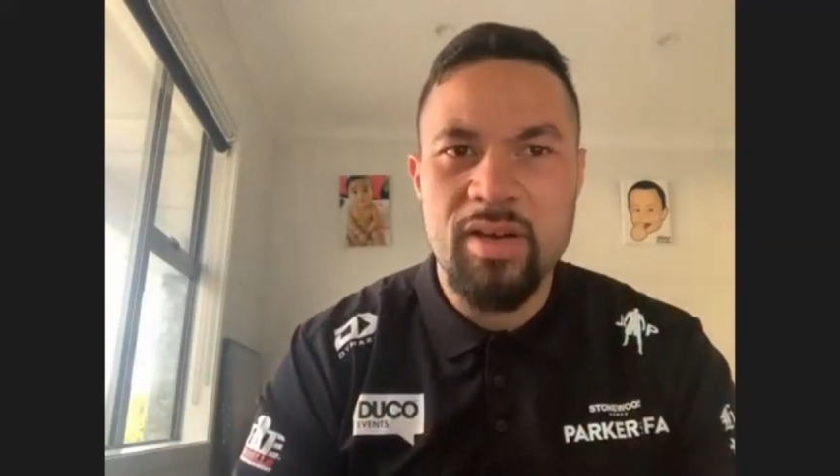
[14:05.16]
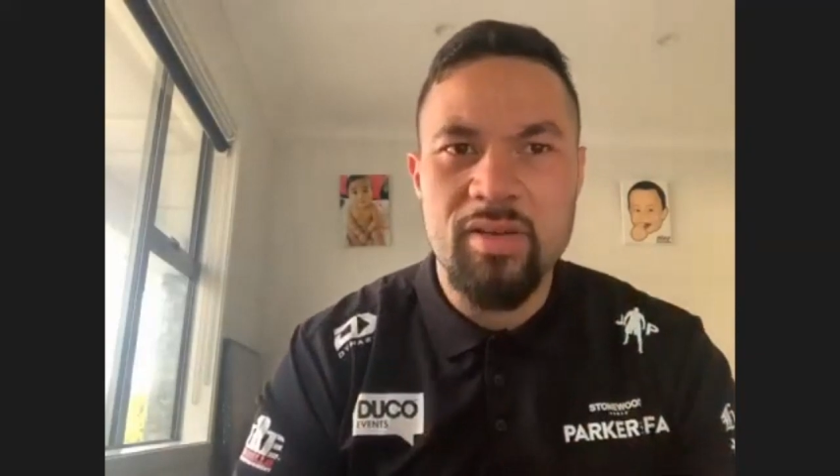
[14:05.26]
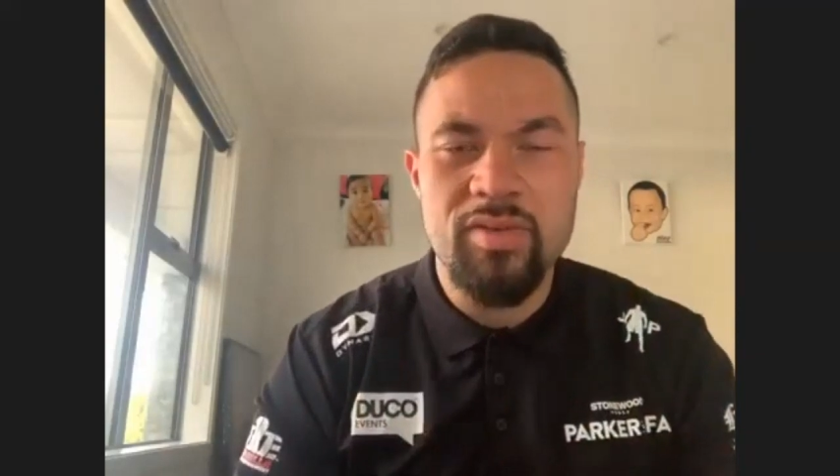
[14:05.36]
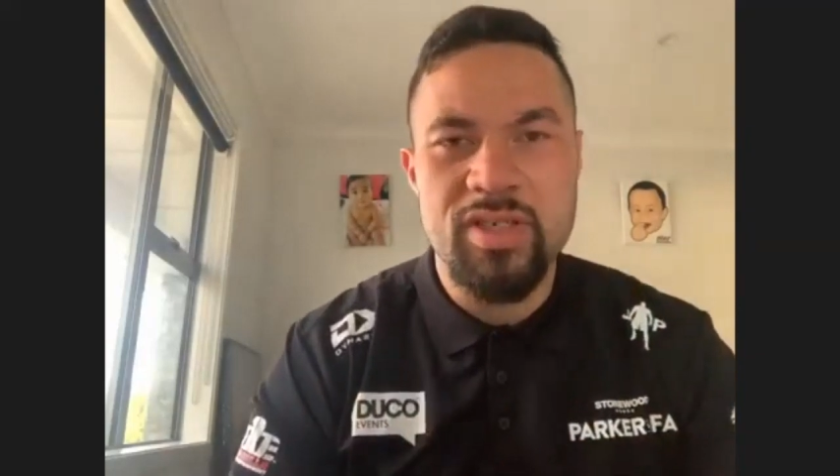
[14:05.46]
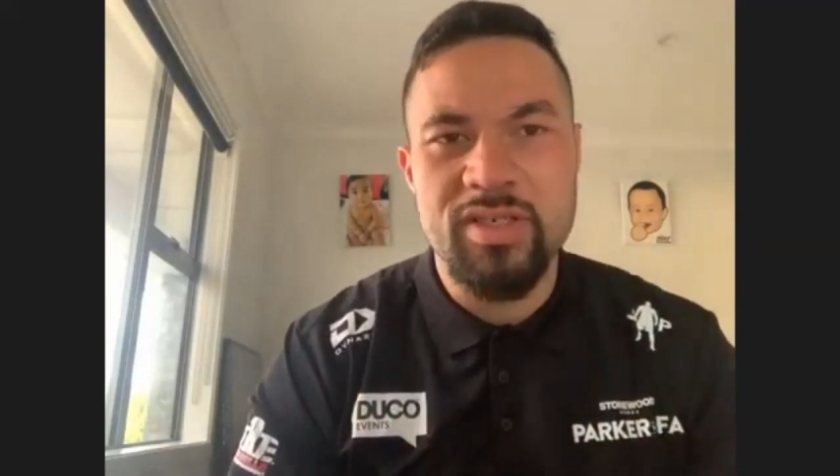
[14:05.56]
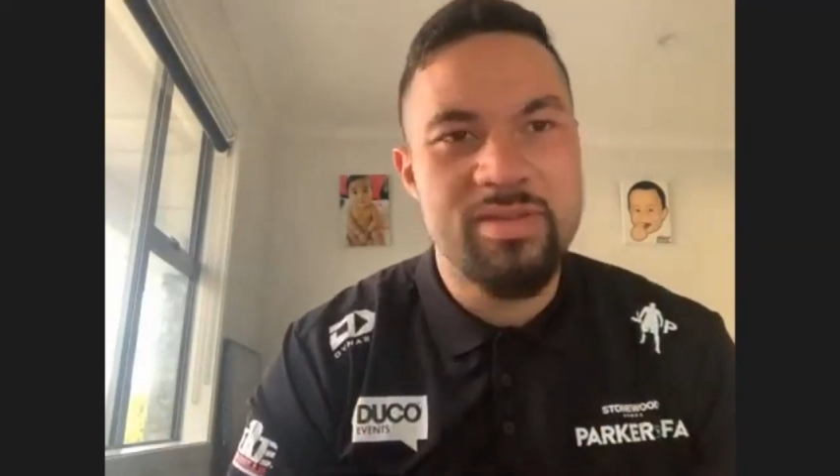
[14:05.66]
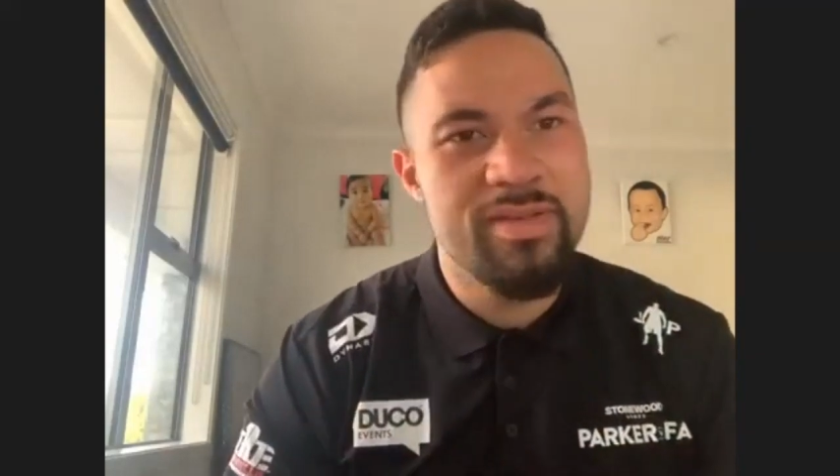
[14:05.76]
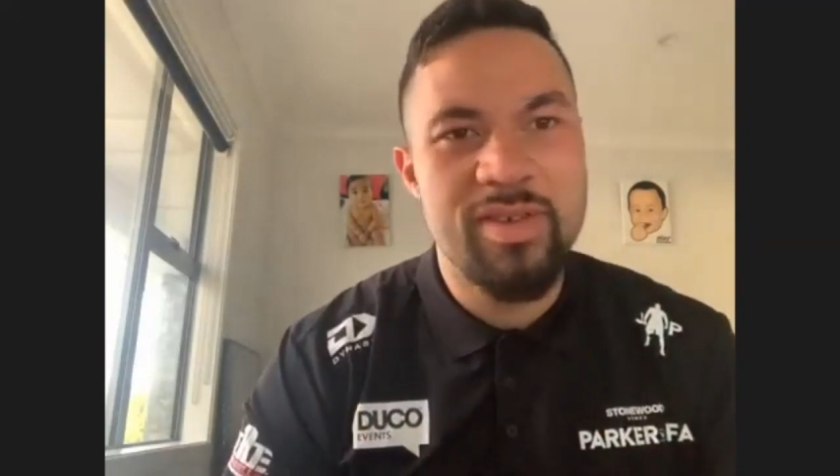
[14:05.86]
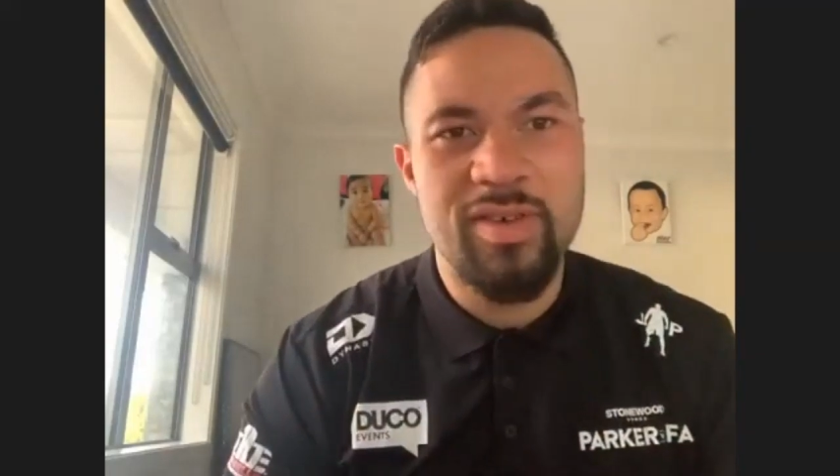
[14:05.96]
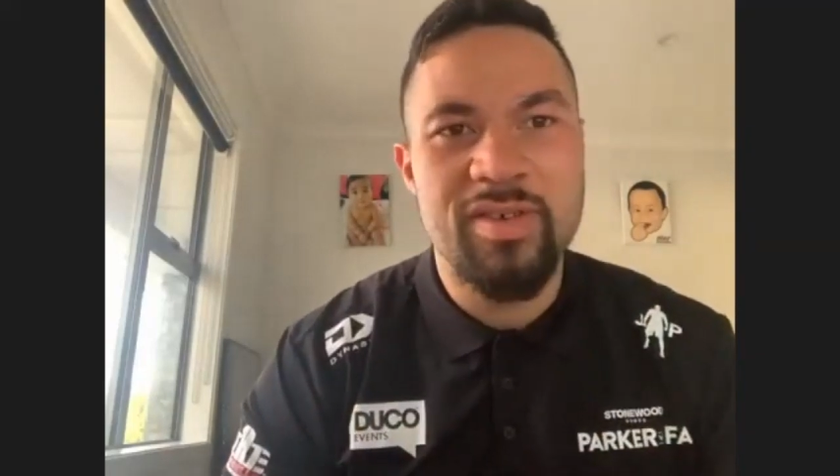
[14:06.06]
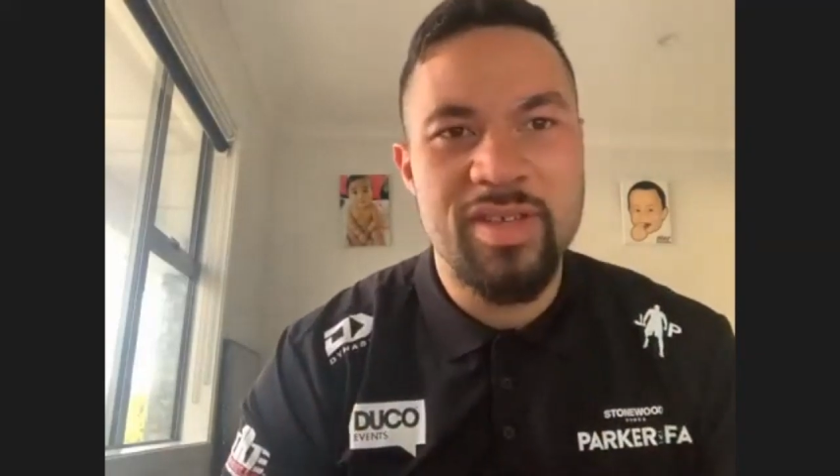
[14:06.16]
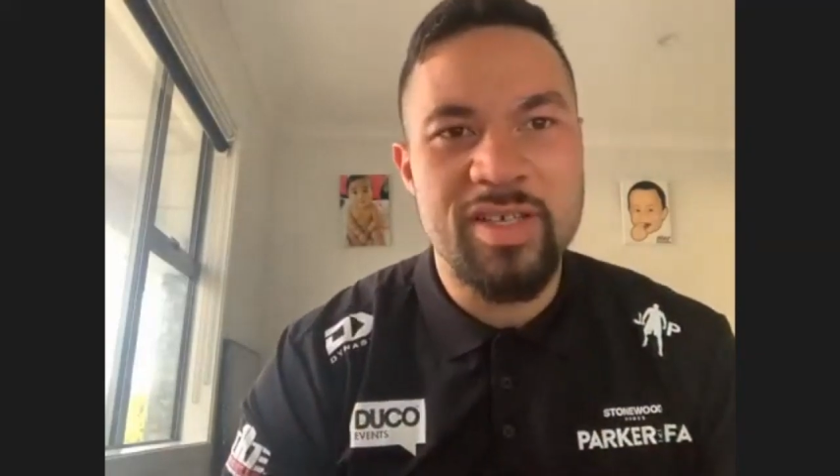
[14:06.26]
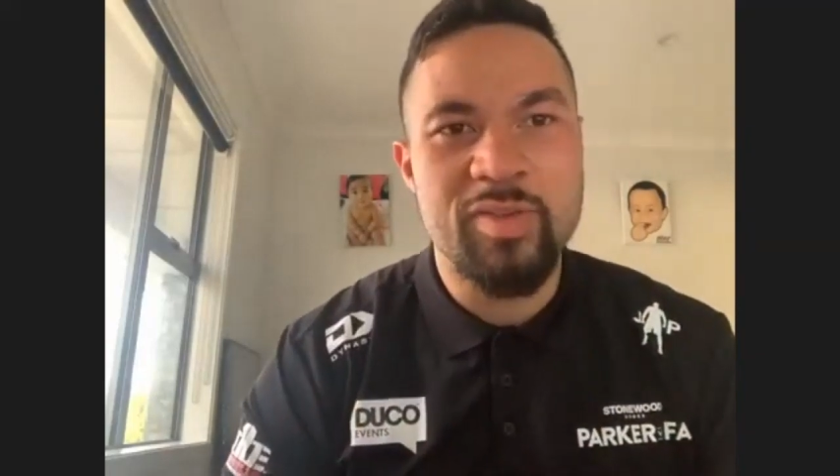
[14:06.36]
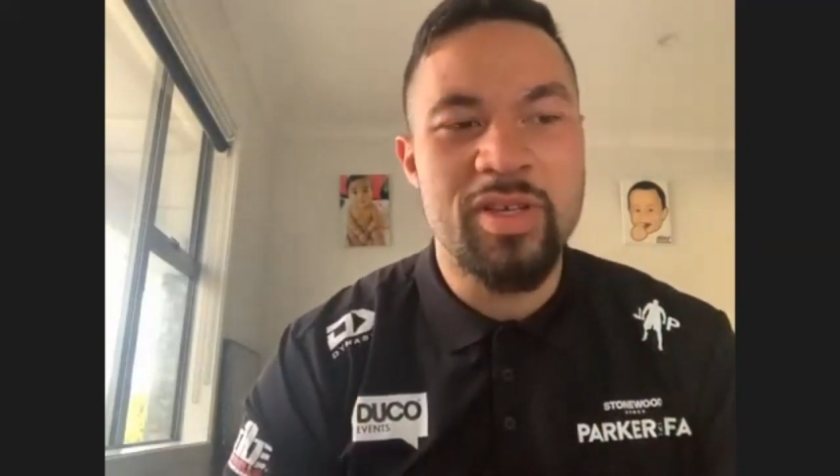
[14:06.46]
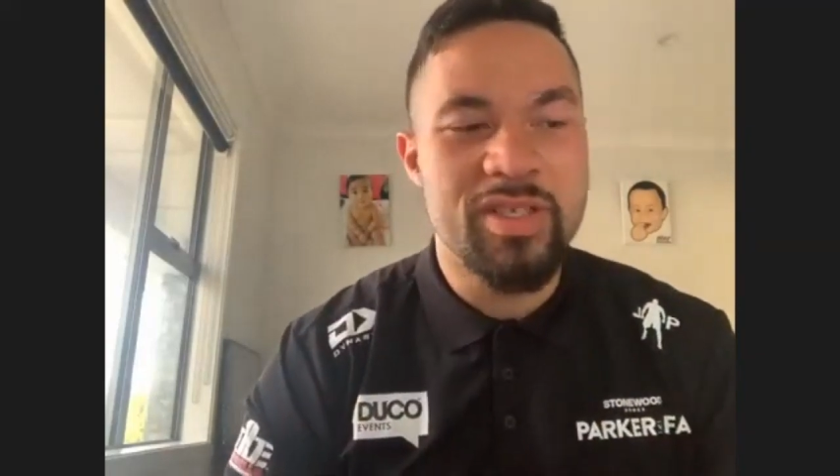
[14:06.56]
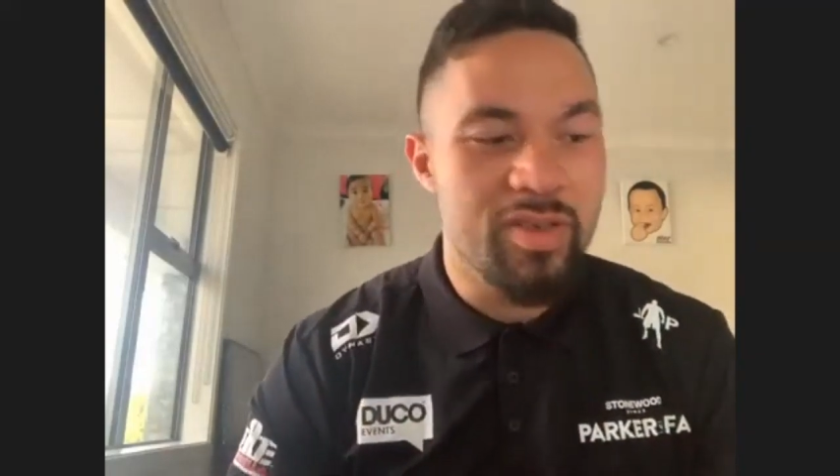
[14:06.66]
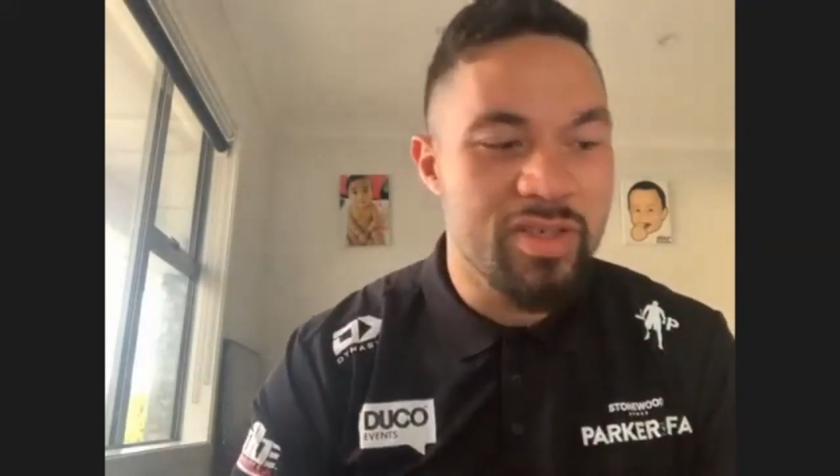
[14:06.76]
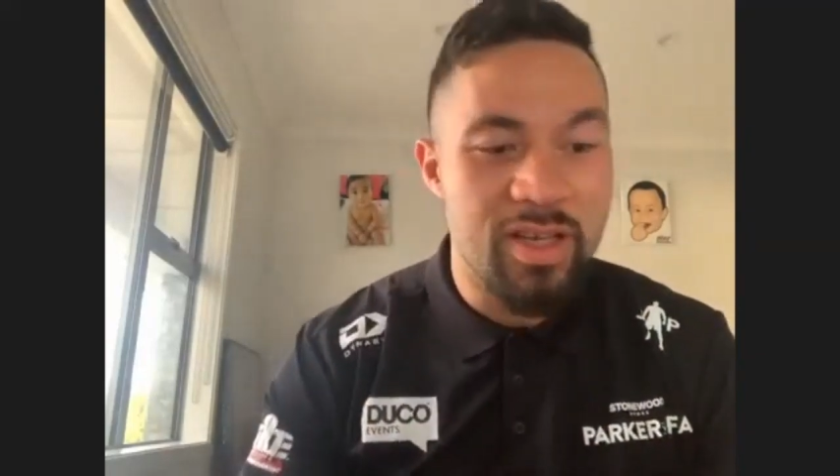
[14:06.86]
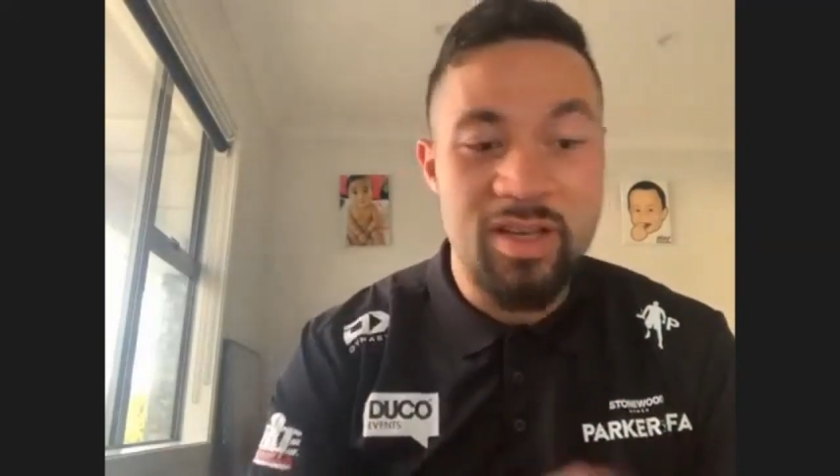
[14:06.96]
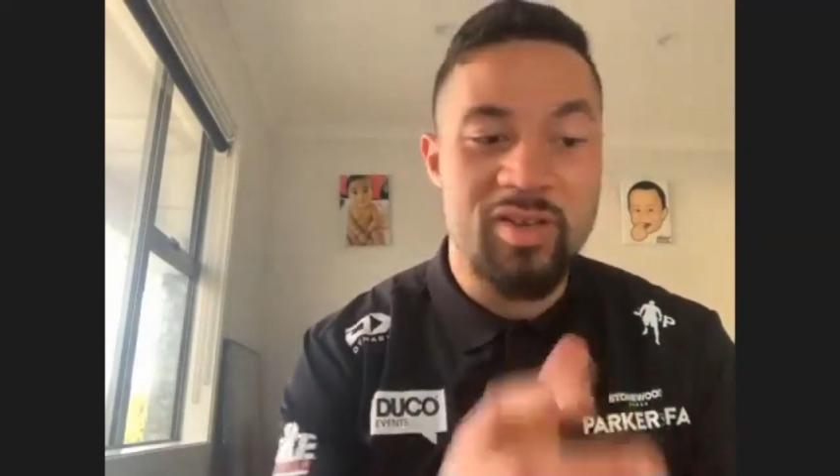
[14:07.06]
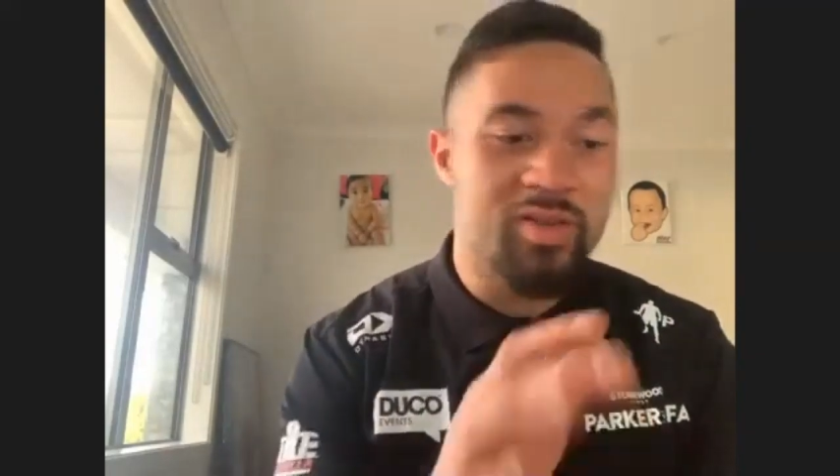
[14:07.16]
We'll just, you know, that's why it's so exciting,